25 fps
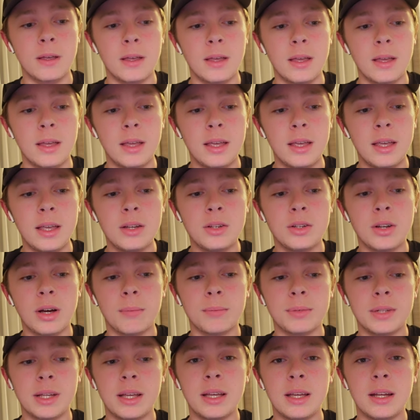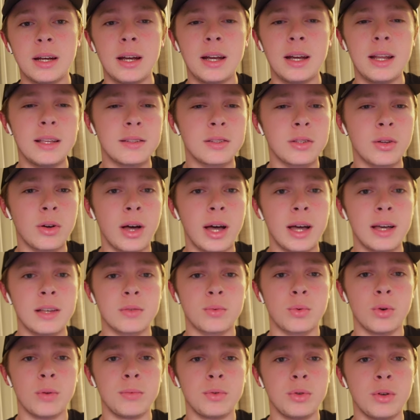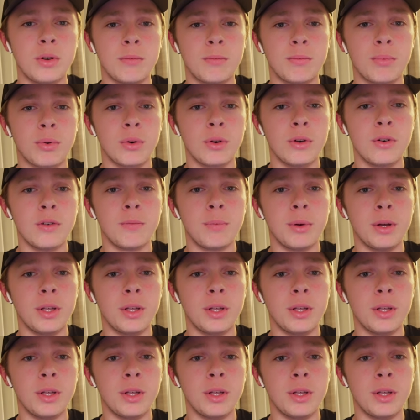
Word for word: he jumped in and he still has room to improve.